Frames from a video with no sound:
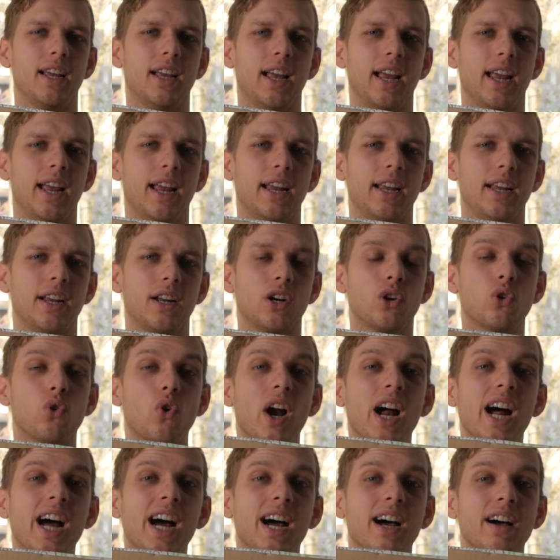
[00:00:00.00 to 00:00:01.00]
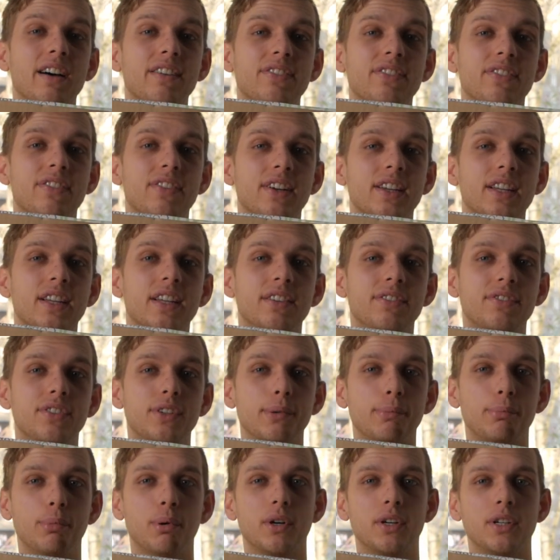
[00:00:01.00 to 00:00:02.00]
a graph if
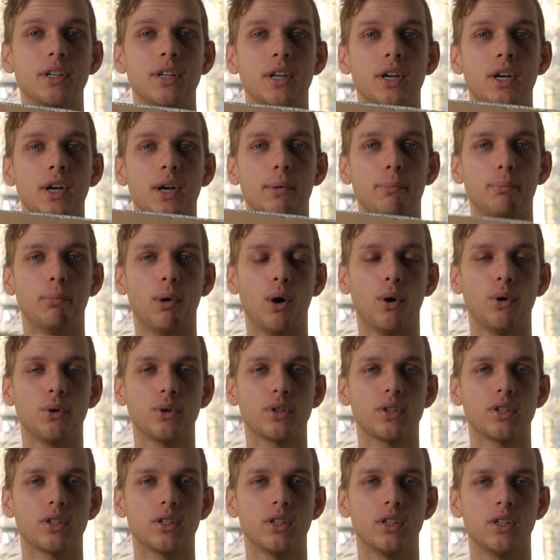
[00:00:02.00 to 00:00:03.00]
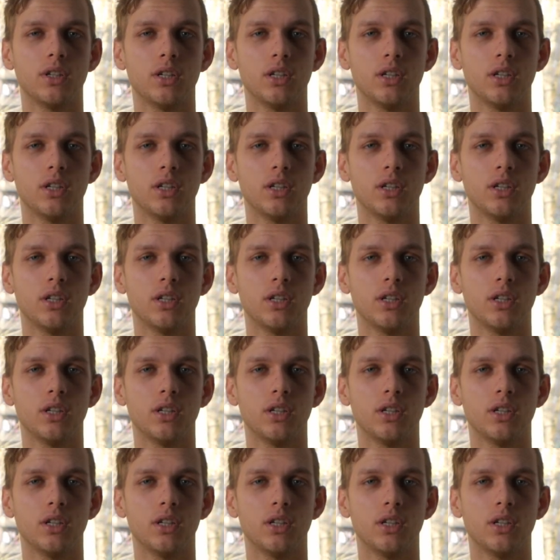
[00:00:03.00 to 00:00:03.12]
you put both